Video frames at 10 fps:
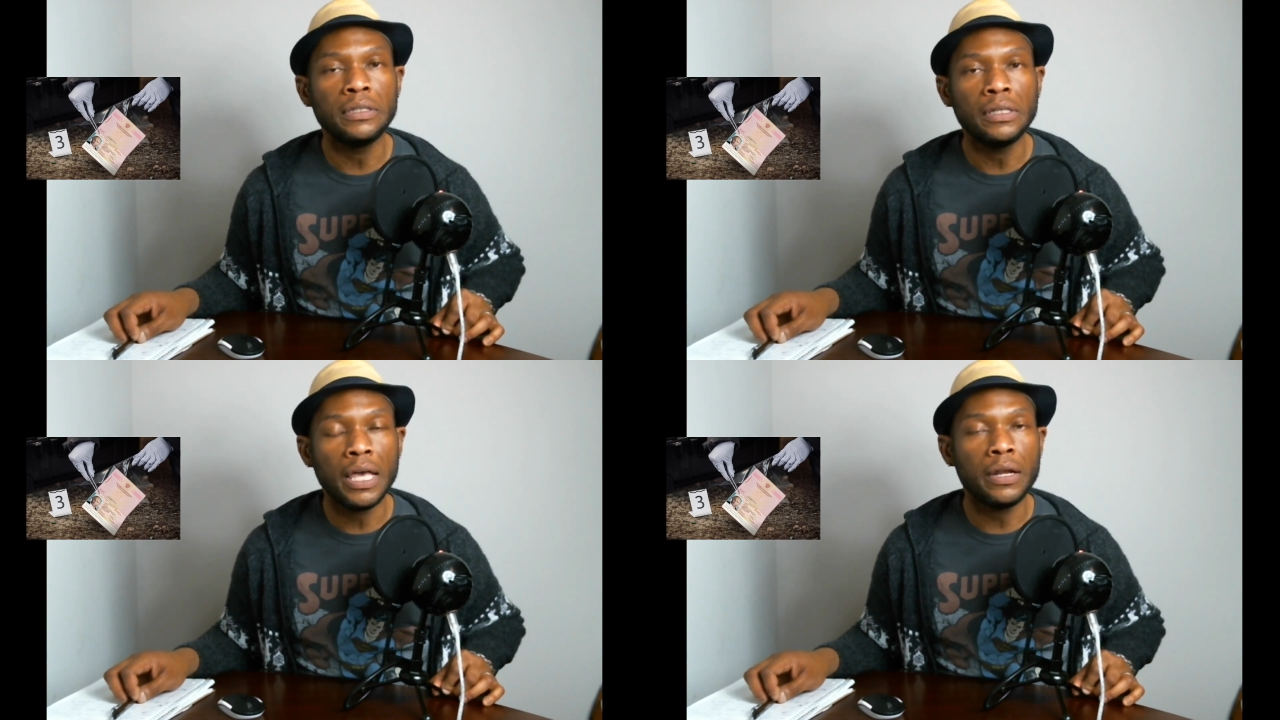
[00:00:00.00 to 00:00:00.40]

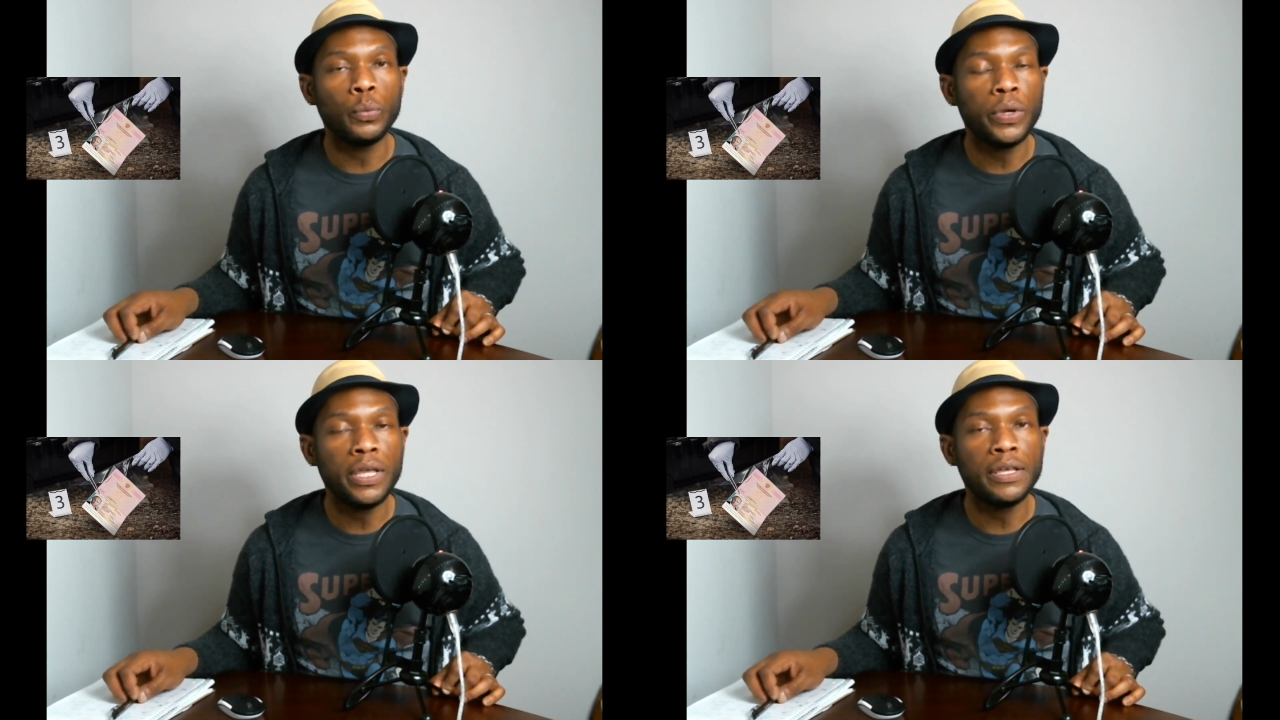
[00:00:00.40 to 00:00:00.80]
And
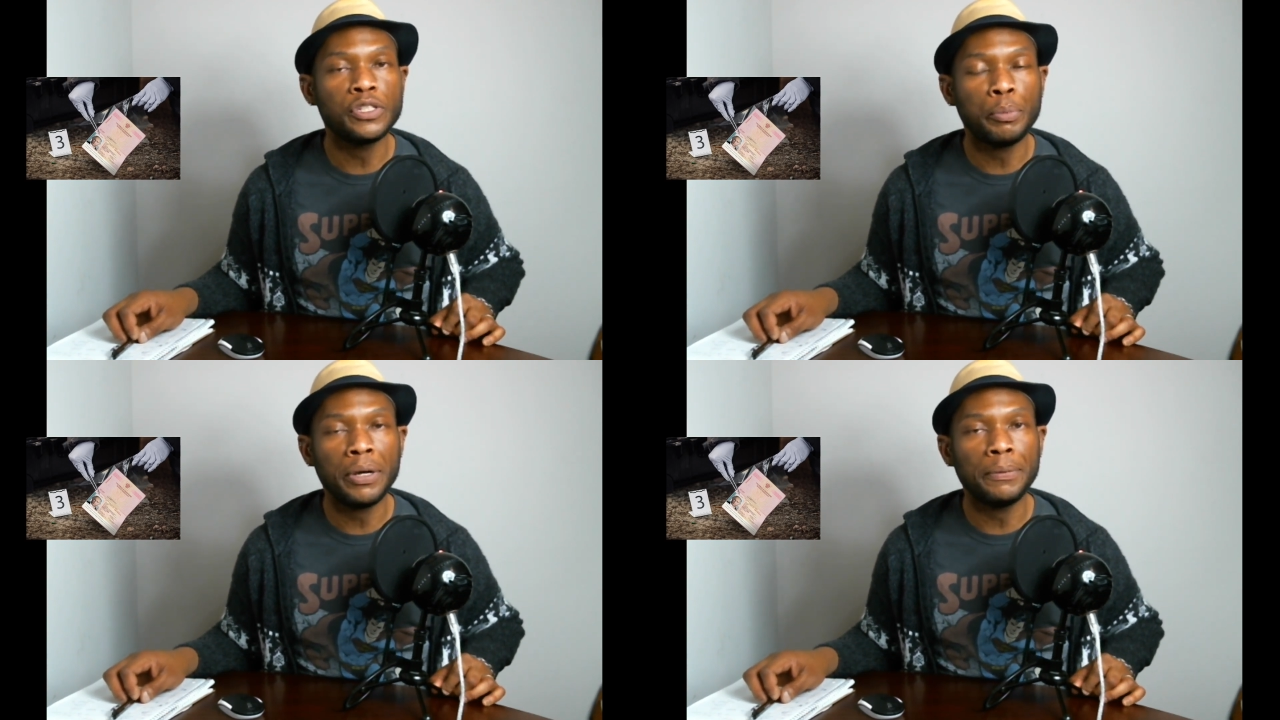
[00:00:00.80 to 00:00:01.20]
we as a
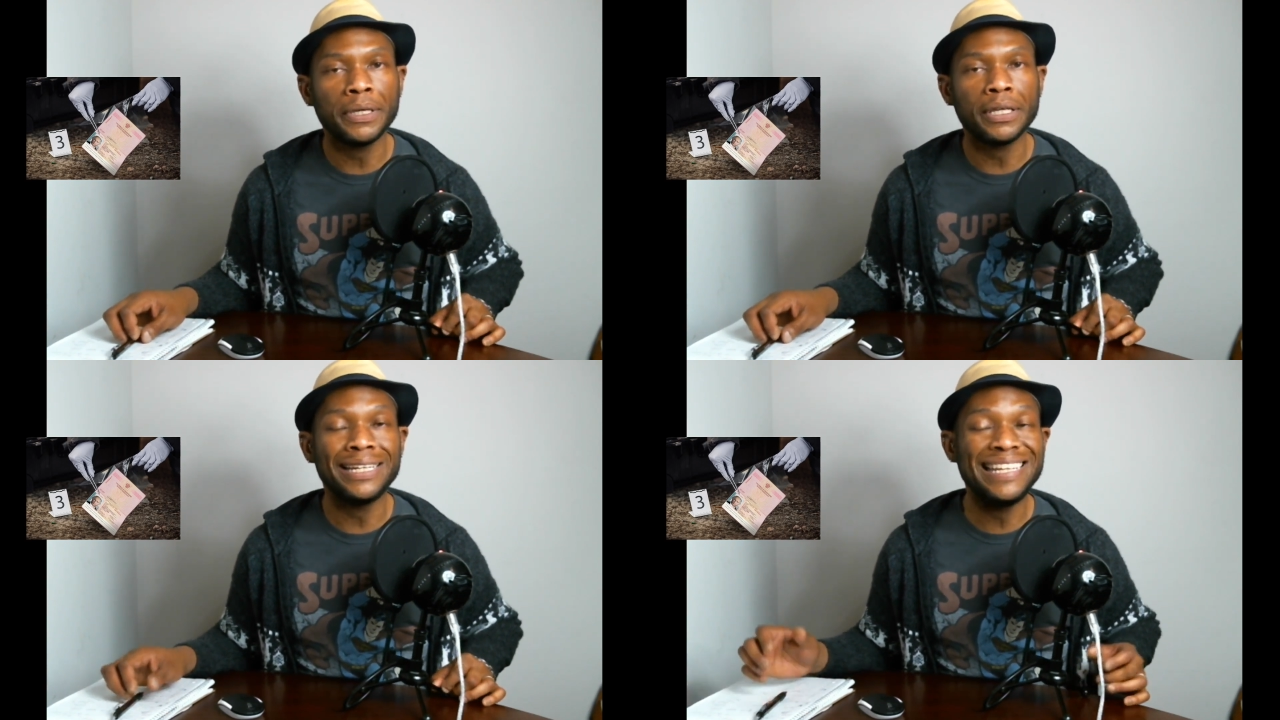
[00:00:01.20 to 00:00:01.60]
public
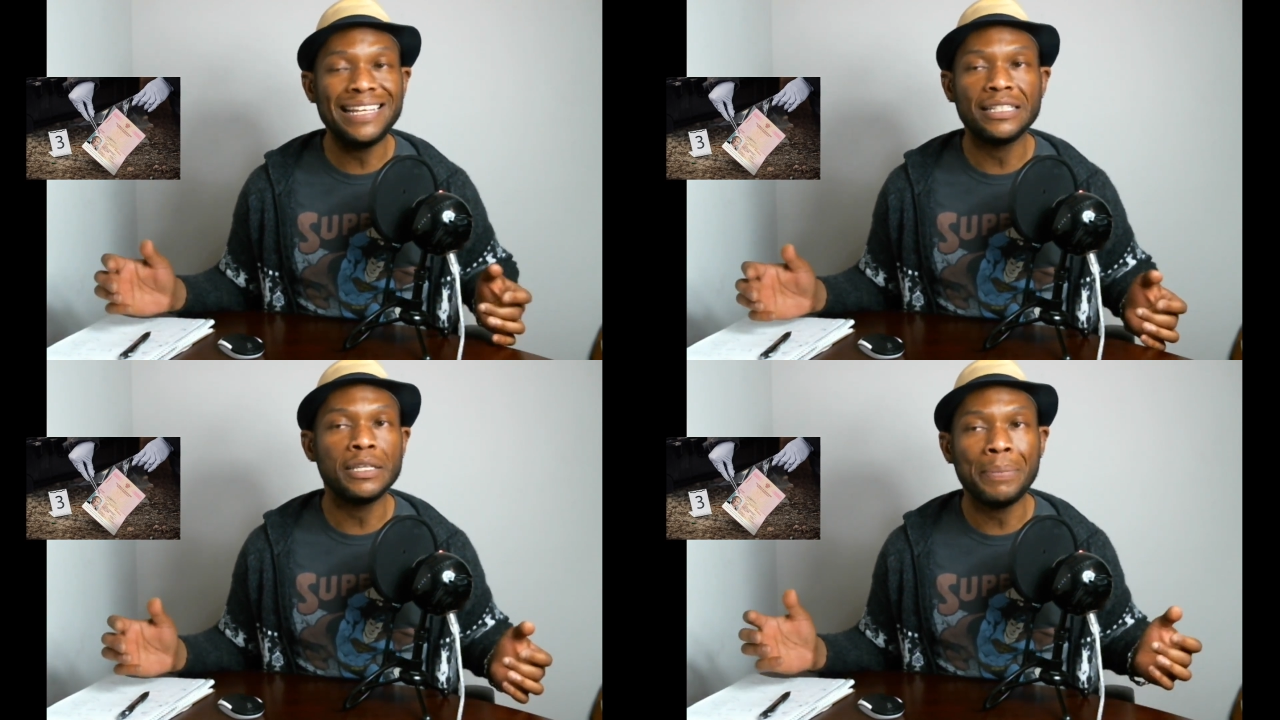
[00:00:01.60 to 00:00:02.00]

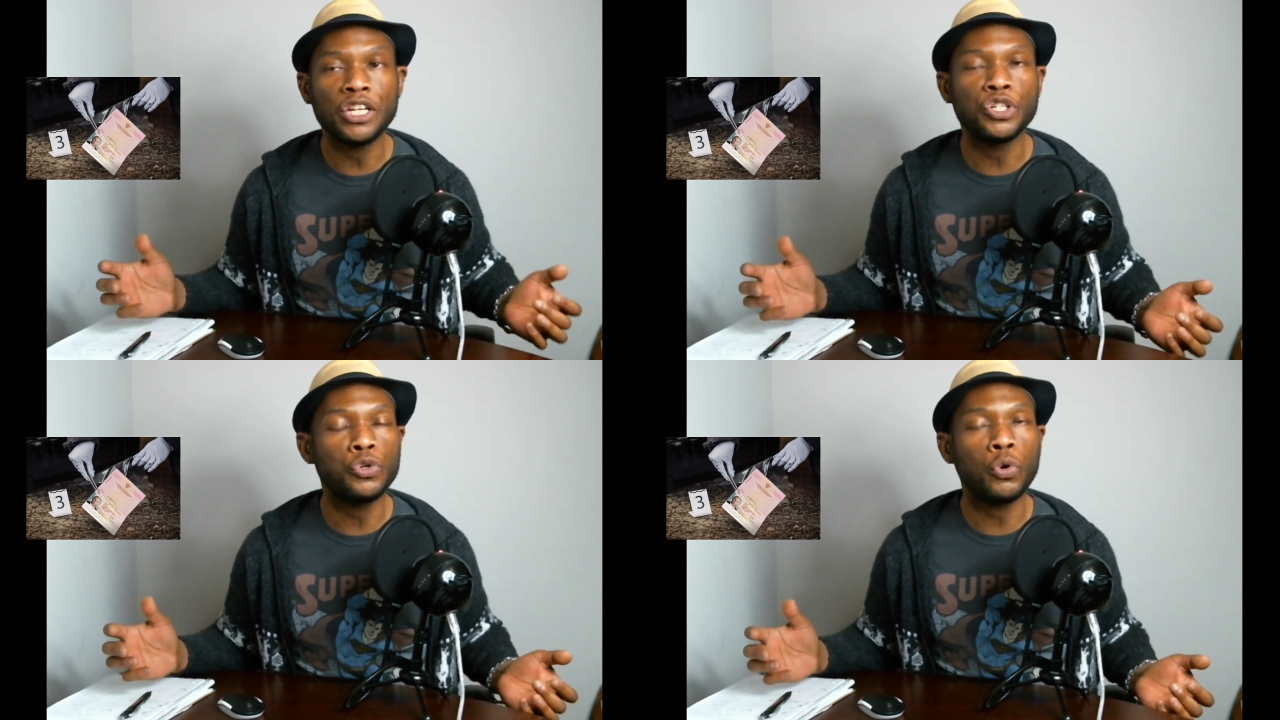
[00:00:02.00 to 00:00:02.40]
need to make
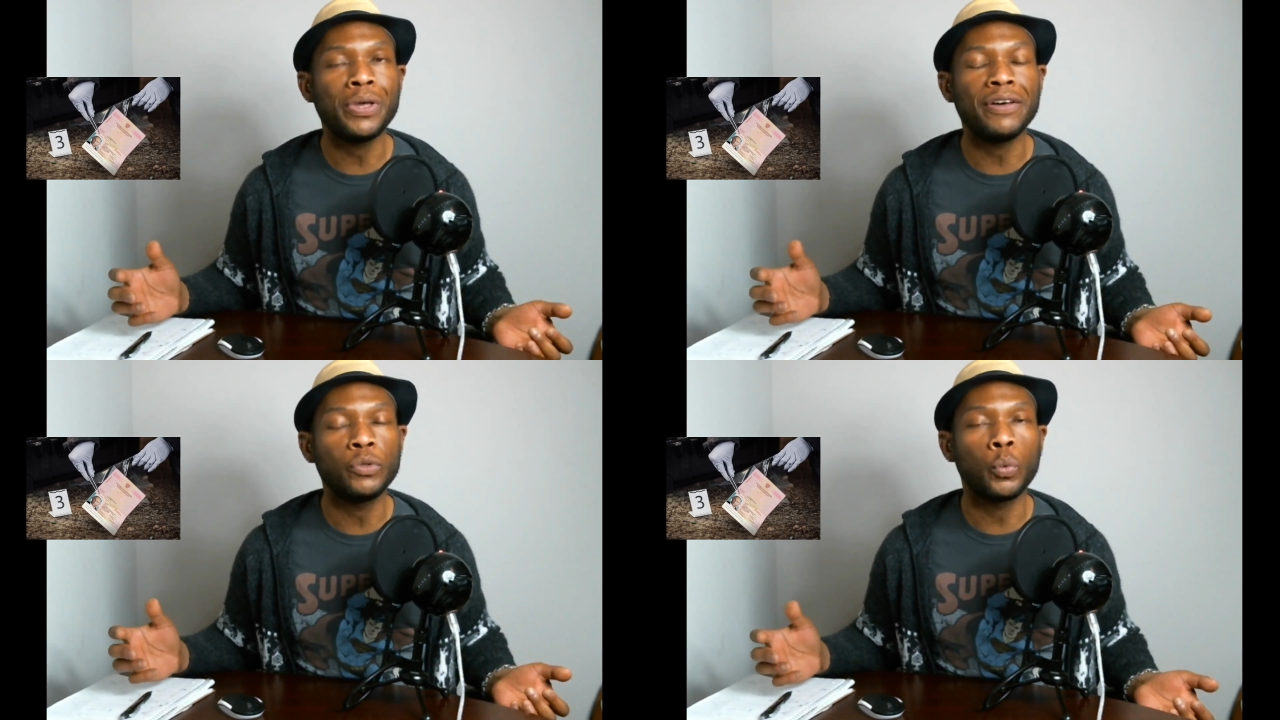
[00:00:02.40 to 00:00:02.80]
sure we
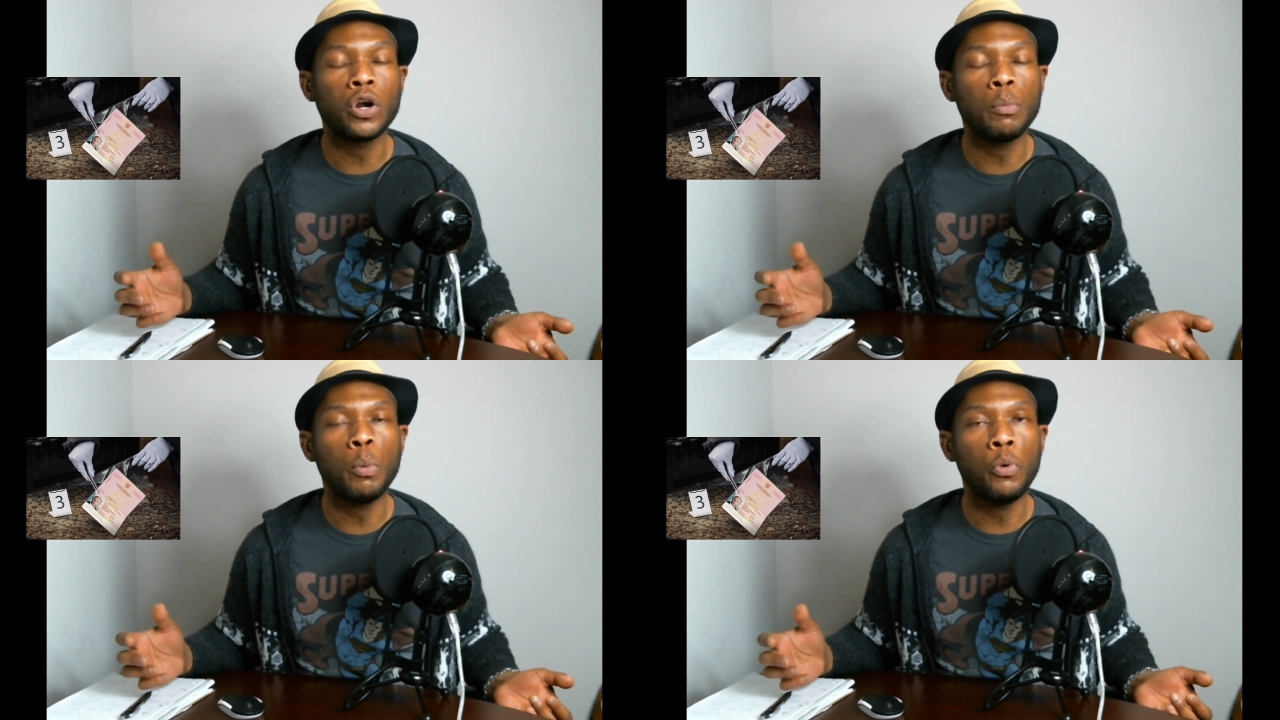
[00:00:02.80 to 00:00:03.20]
have the
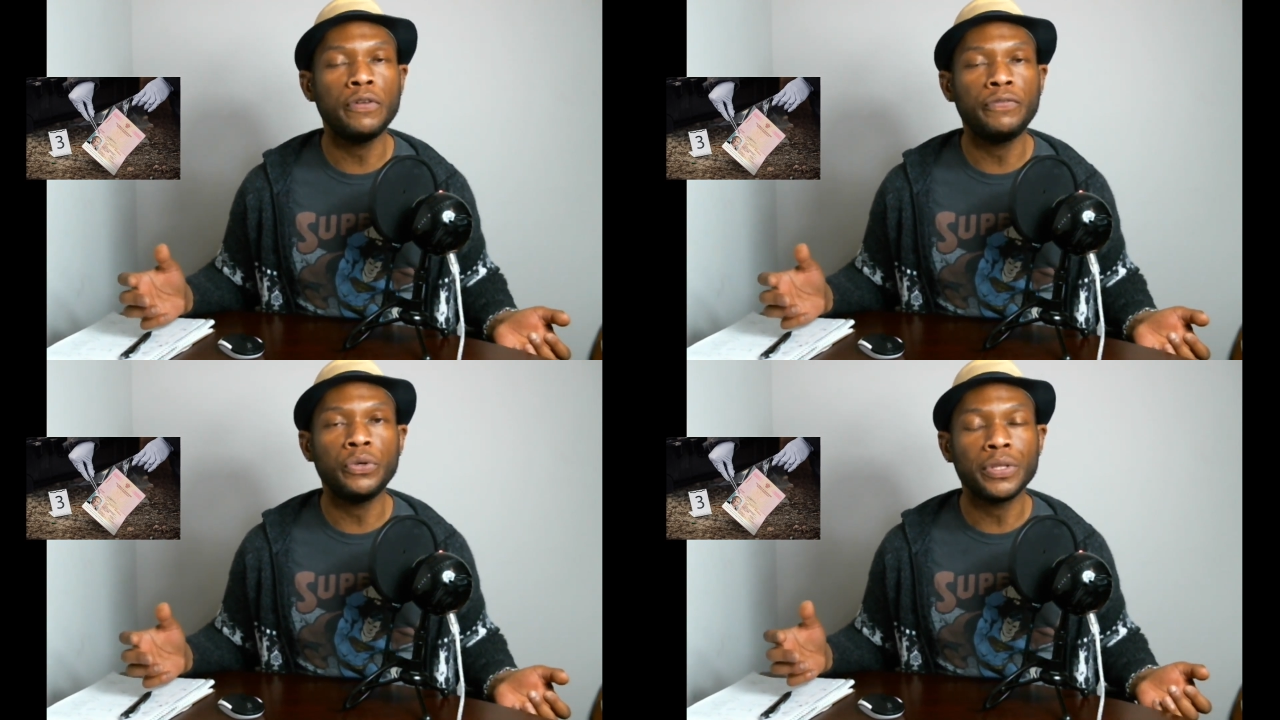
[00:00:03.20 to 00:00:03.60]
workable point of view